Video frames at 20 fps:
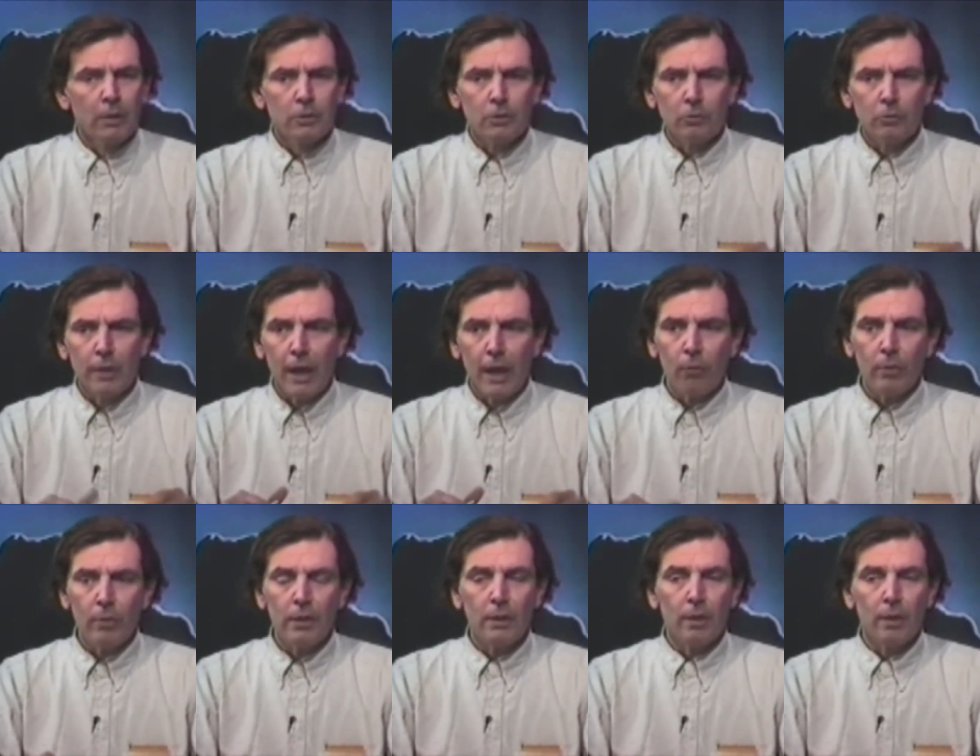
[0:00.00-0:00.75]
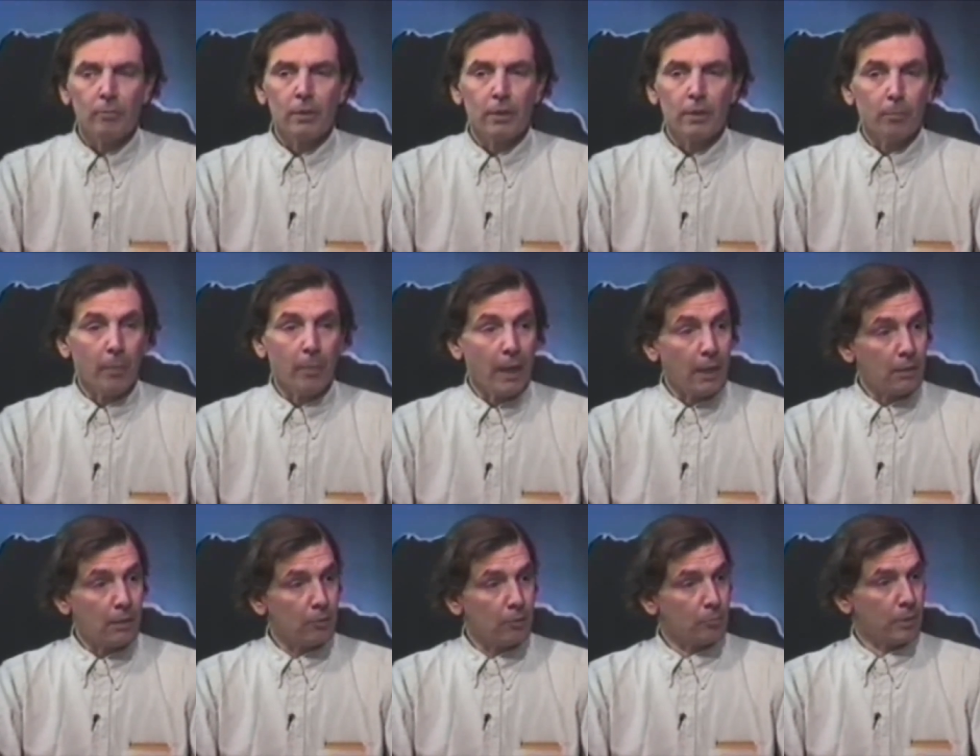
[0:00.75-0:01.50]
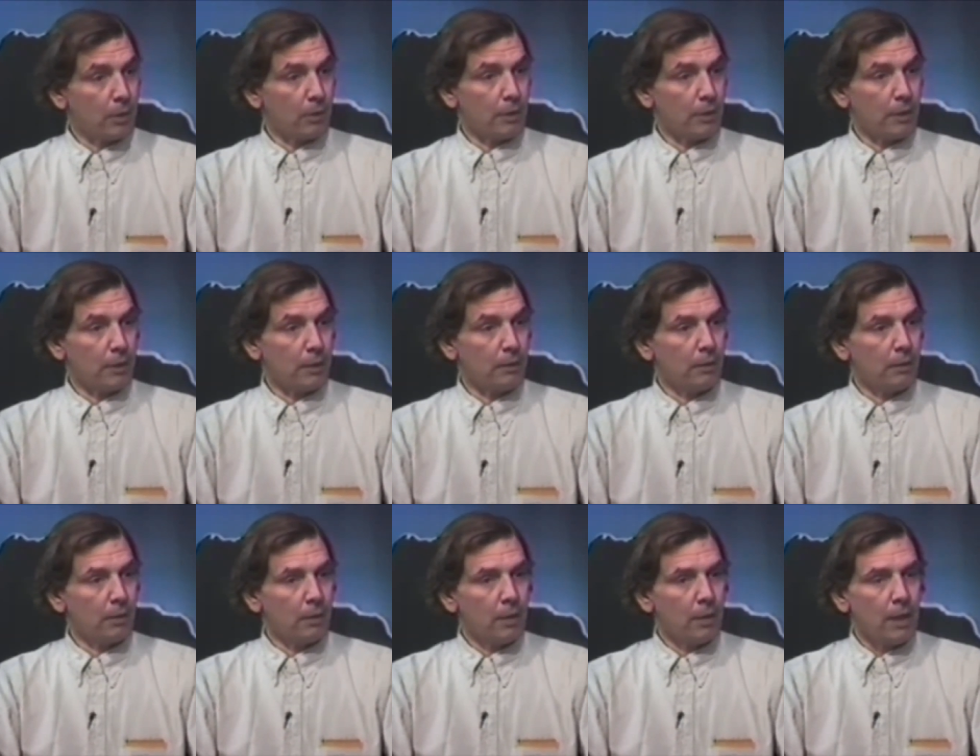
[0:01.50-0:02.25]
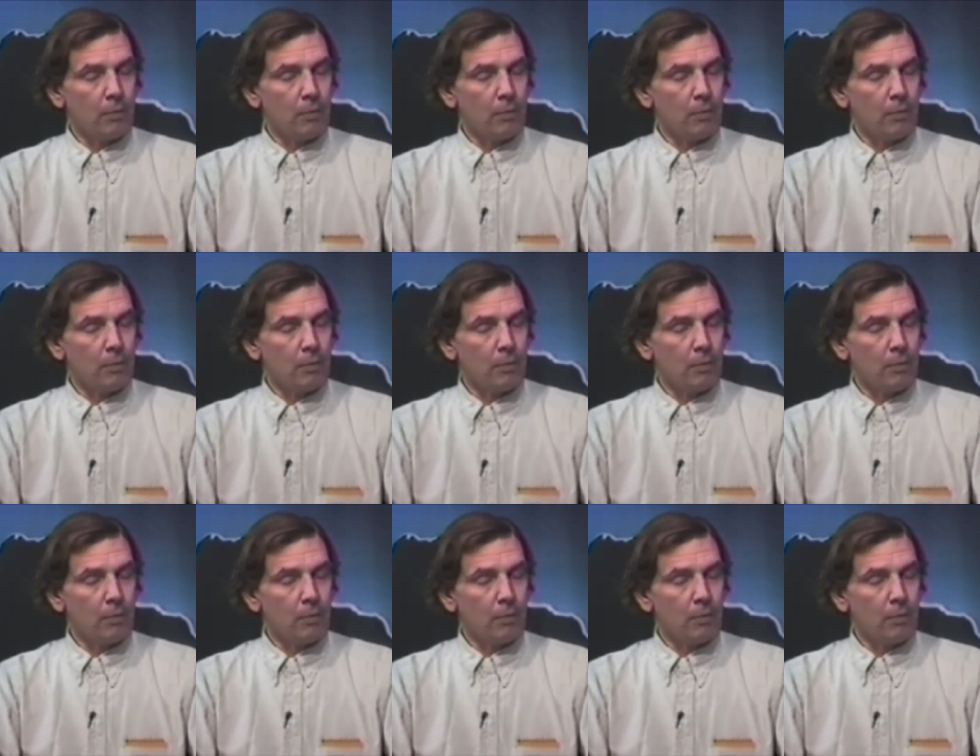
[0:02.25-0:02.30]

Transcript: So now we come to the modern period,